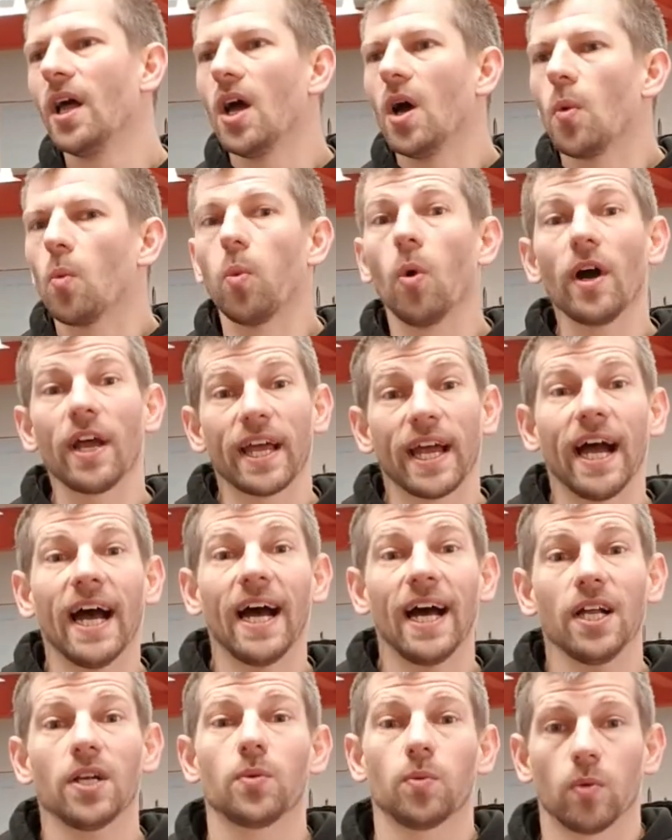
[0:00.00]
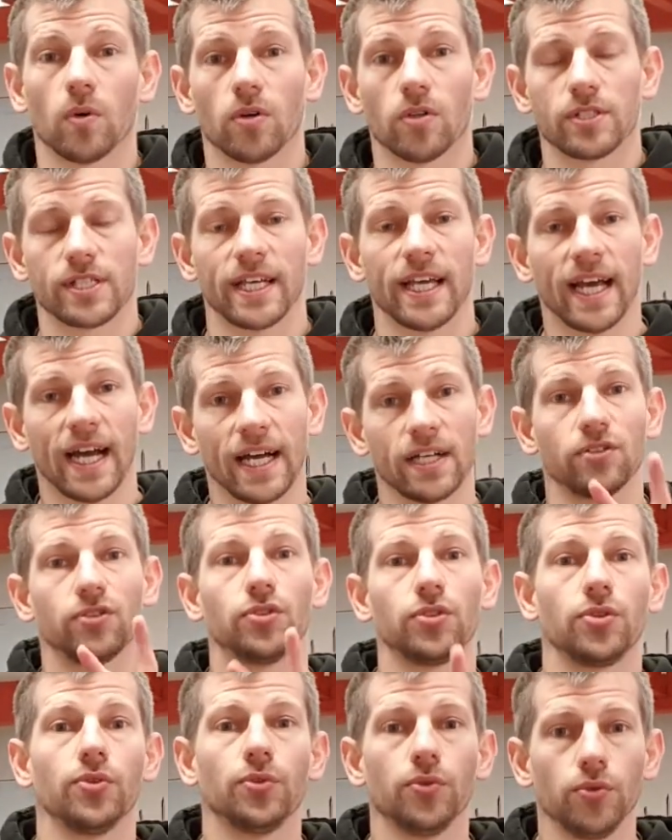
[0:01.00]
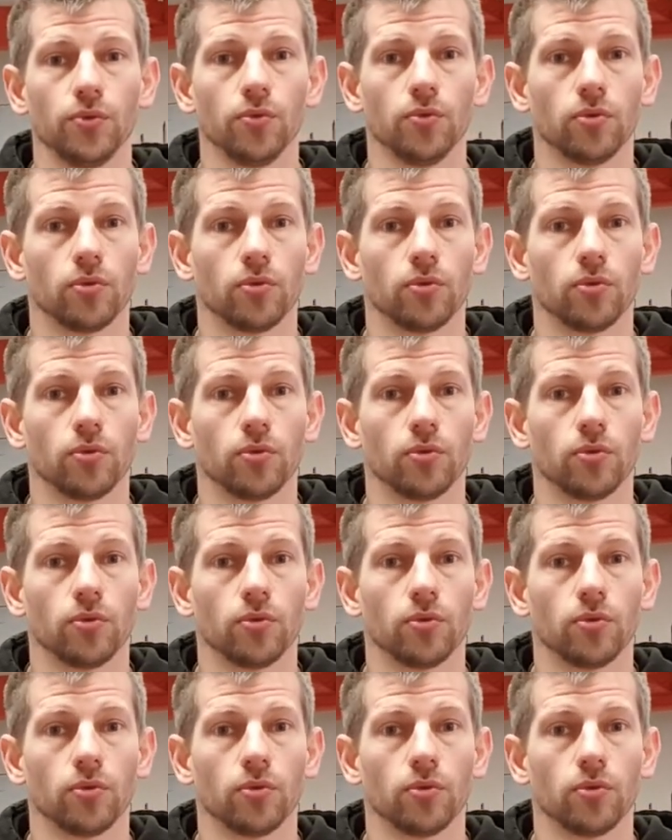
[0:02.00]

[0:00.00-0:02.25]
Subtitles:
what it had 2